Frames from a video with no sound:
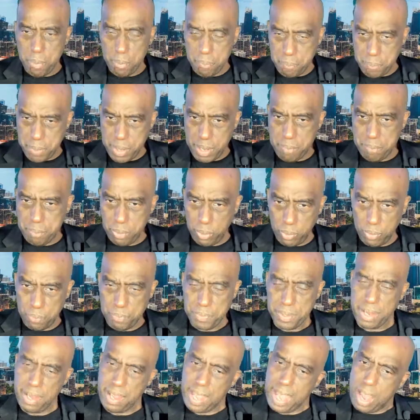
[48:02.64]
of people
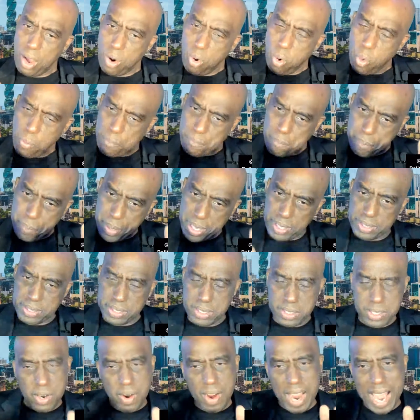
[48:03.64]
who
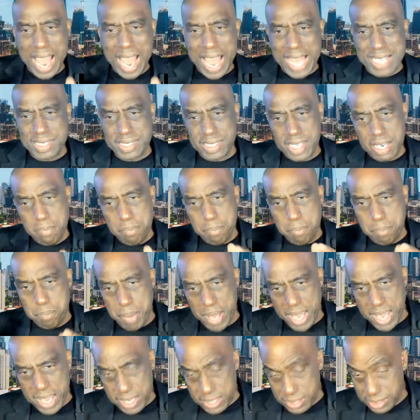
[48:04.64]
built their asset
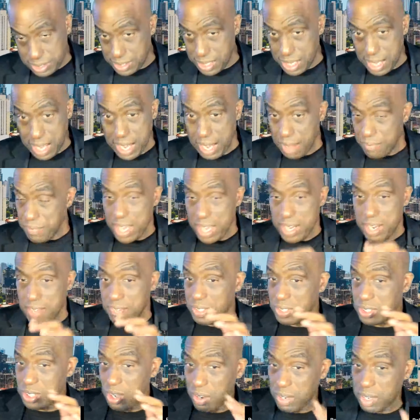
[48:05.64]
base. And I'm not
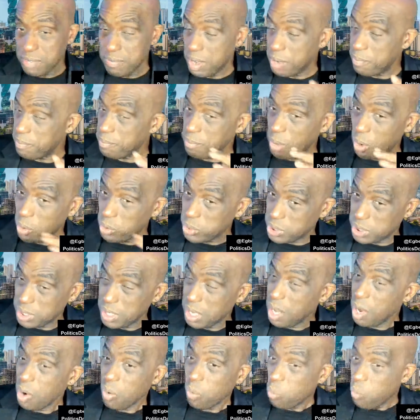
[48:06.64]
even talking about most
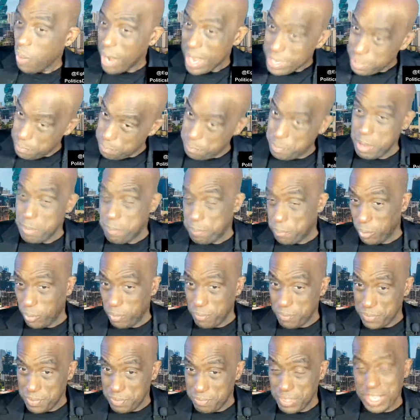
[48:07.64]
white
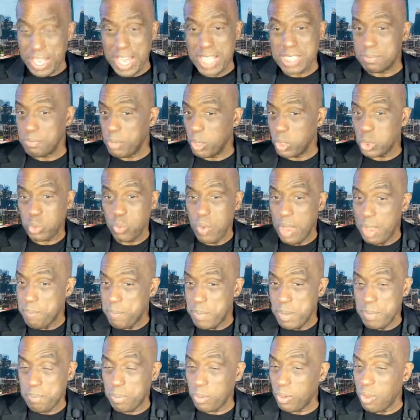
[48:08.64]
people, because most
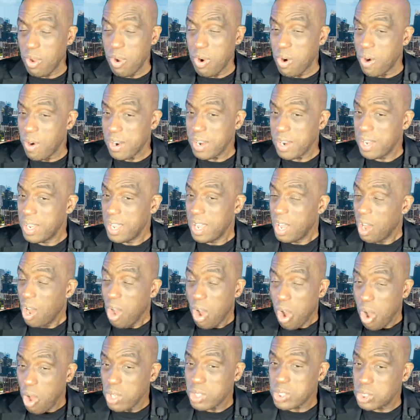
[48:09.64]
white people are
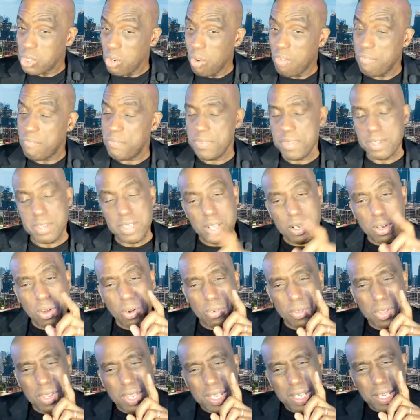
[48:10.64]
also, you know,